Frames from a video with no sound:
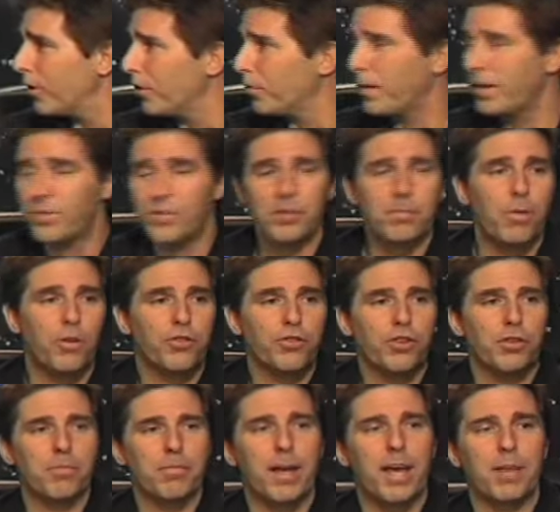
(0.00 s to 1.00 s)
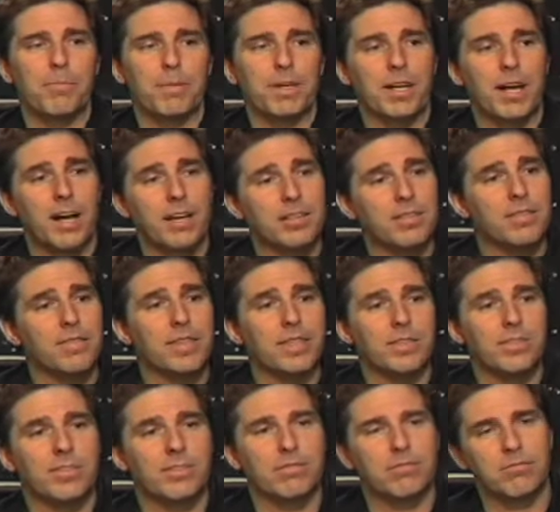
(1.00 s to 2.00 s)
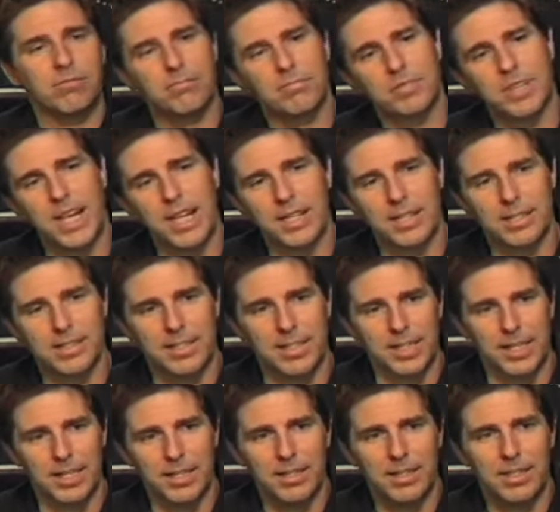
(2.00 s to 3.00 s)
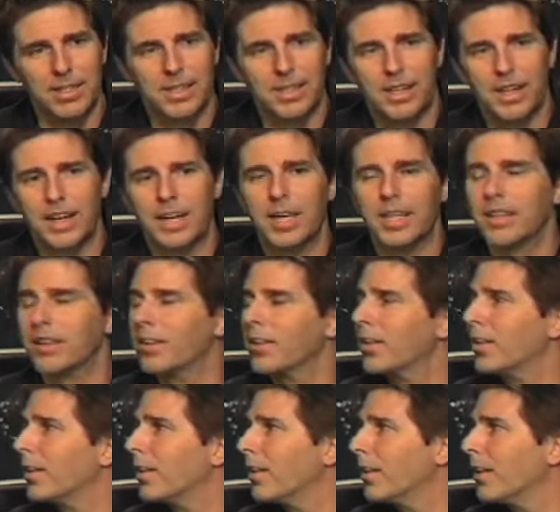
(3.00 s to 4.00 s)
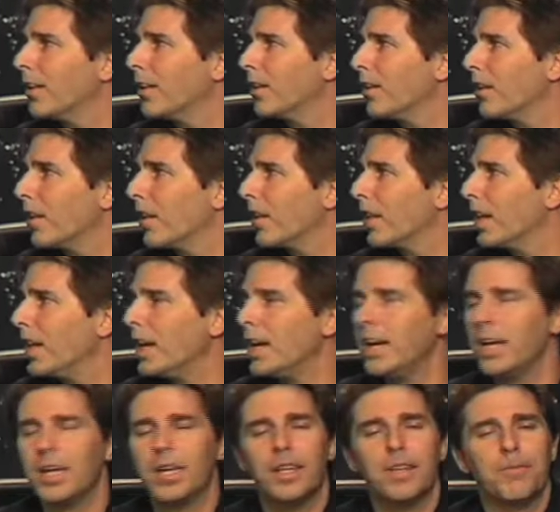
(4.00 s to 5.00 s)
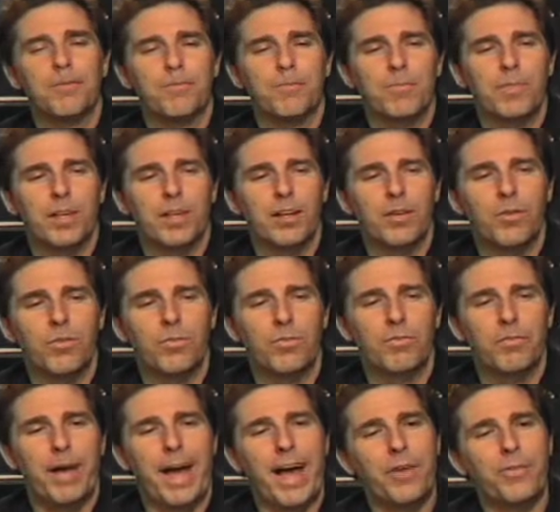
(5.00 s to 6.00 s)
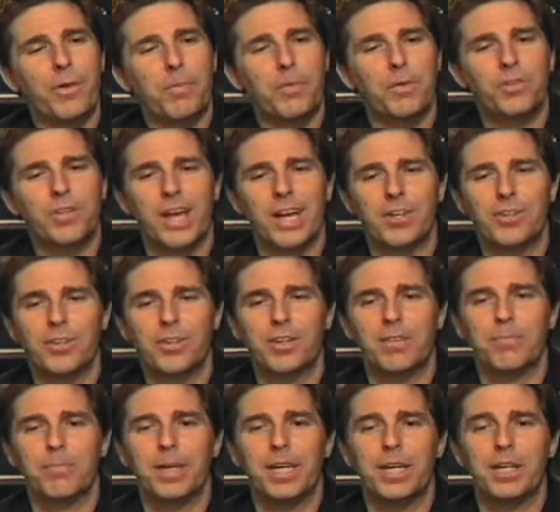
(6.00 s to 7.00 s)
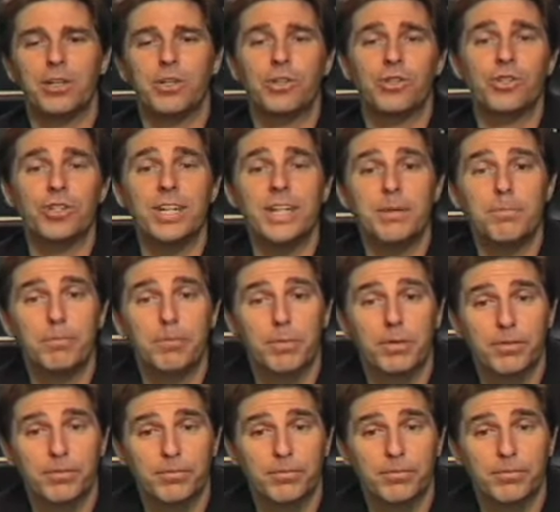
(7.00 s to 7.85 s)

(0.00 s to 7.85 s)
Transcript: especially emotional men, because of this tendency, can get the bad reputation of being cheap.